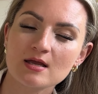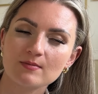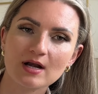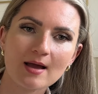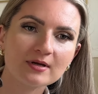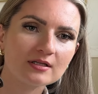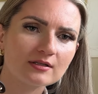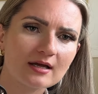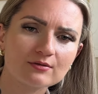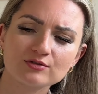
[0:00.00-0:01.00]
but I'm gonna
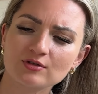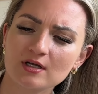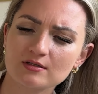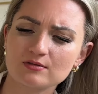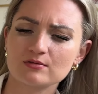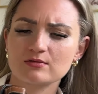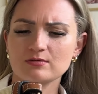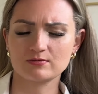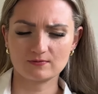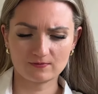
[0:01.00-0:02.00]
now try to
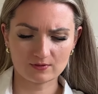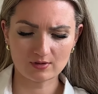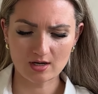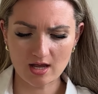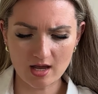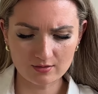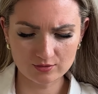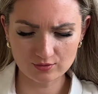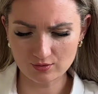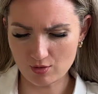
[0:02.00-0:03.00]
figure out how
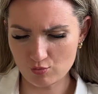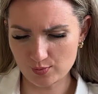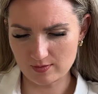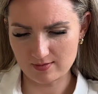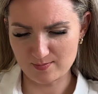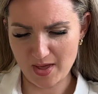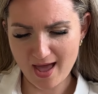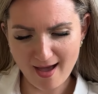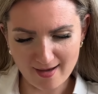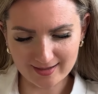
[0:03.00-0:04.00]
do you open the
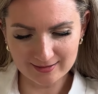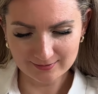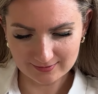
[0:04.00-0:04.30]
bag.